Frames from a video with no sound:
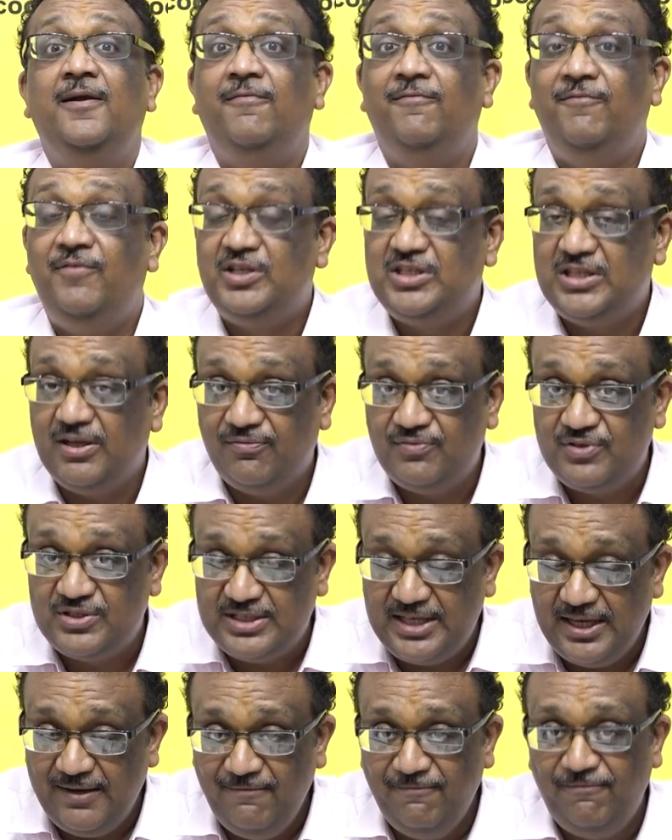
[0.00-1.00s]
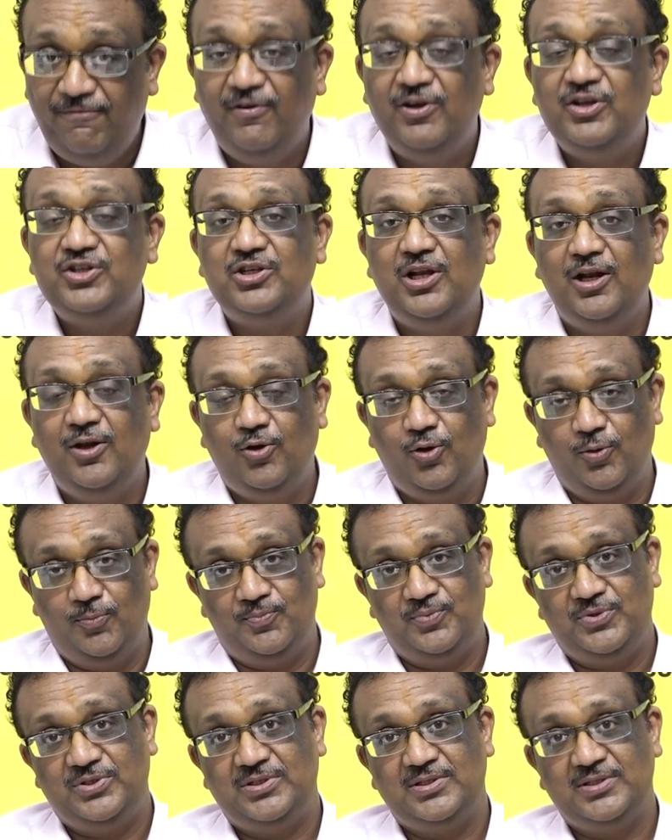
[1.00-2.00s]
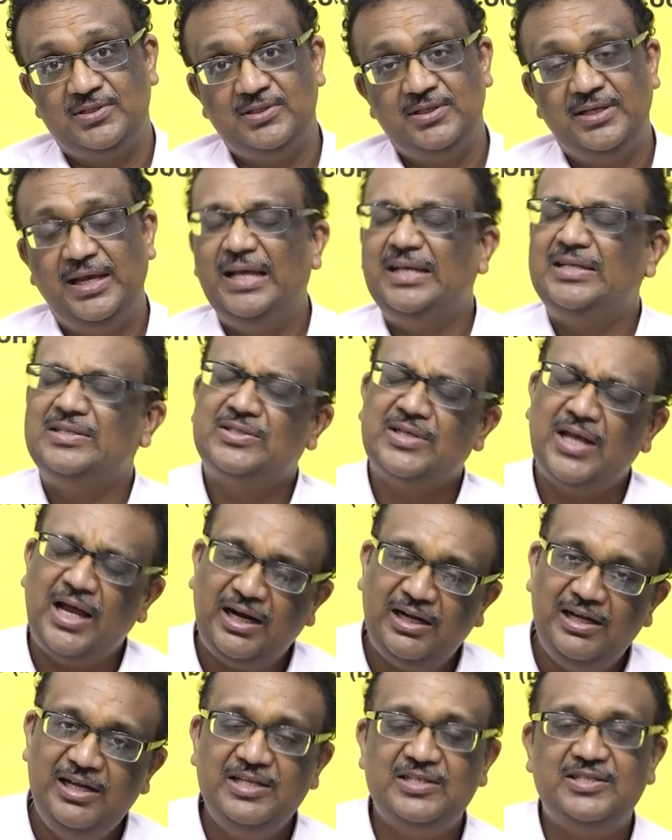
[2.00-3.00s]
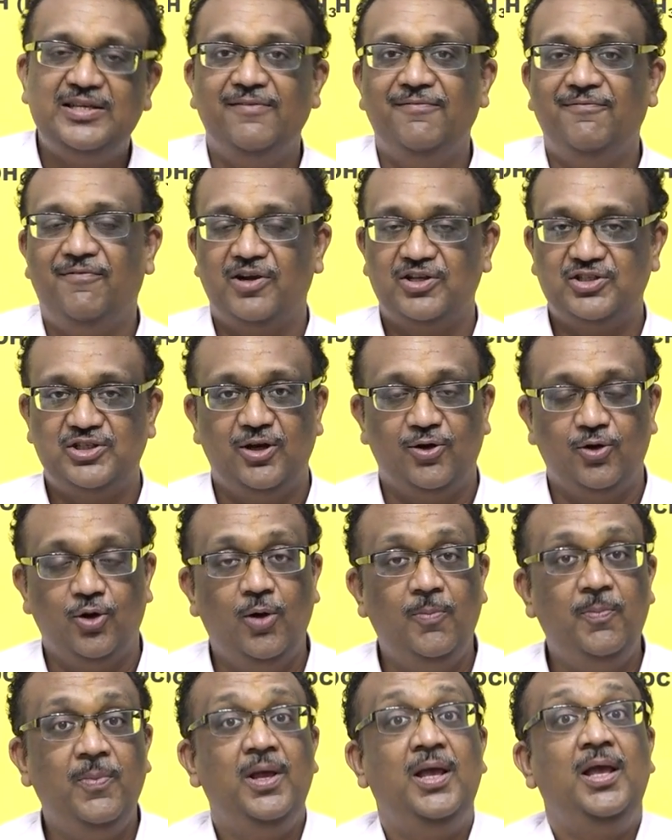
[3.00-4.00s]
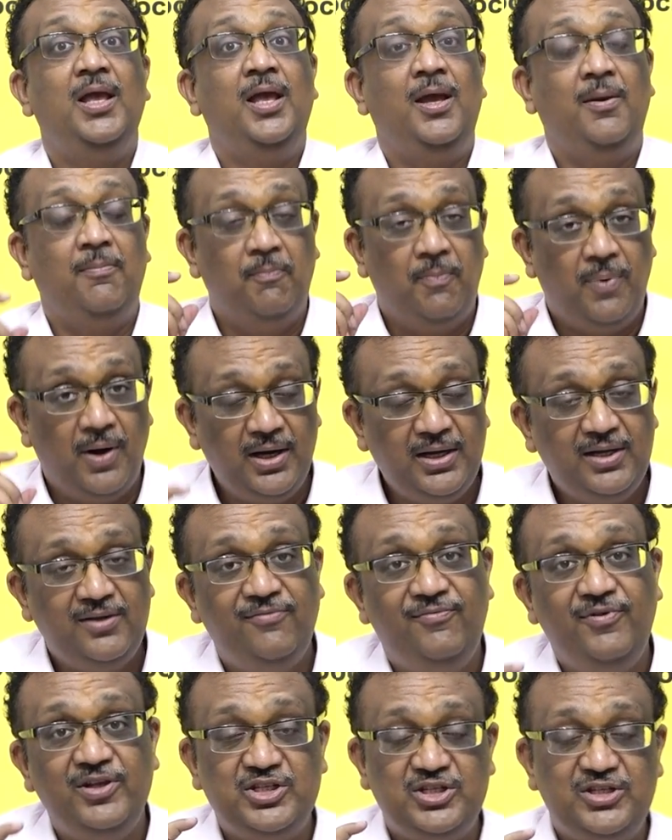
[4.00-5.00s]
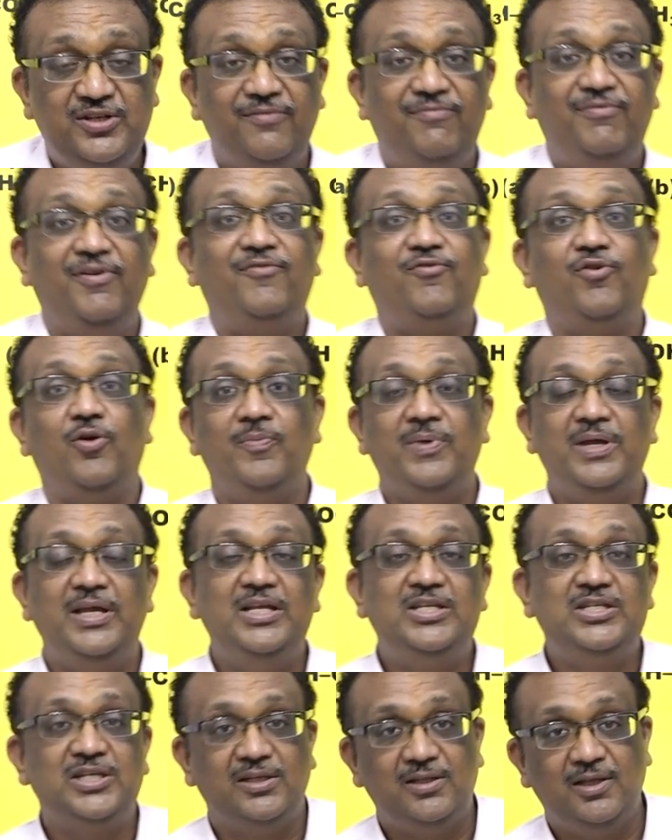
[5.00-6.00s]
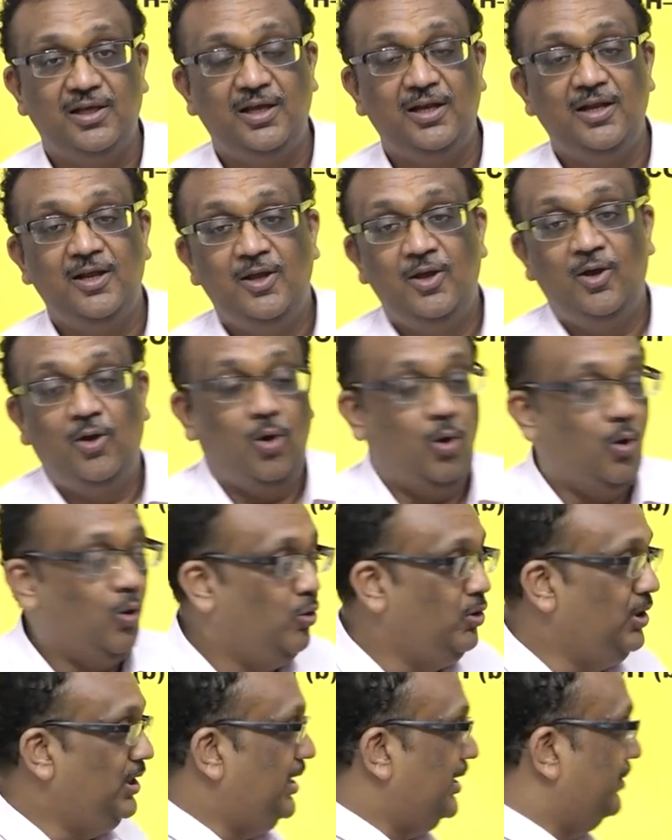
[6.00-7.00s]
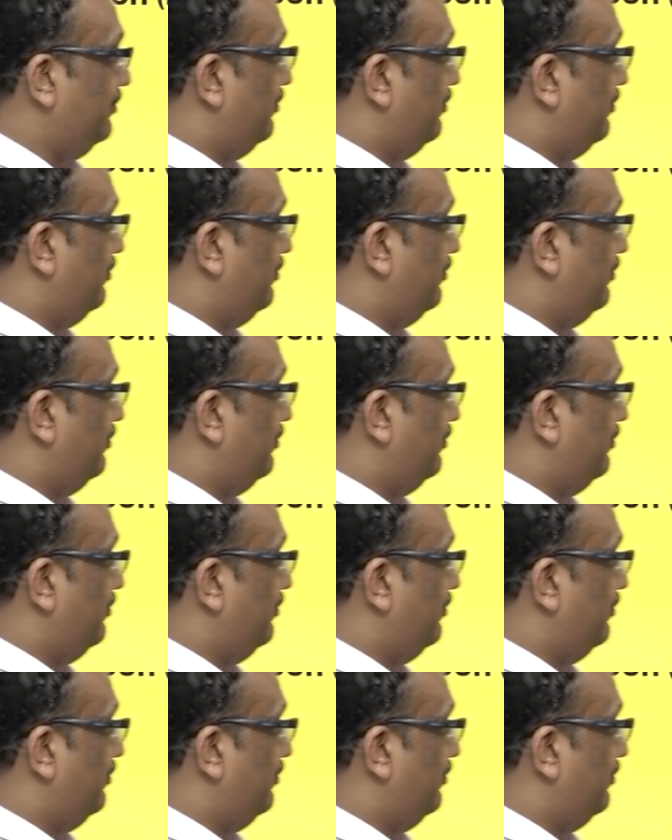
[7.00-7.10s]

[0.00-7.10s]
which have same functional groups, exactly same functional group, but which differ from each other only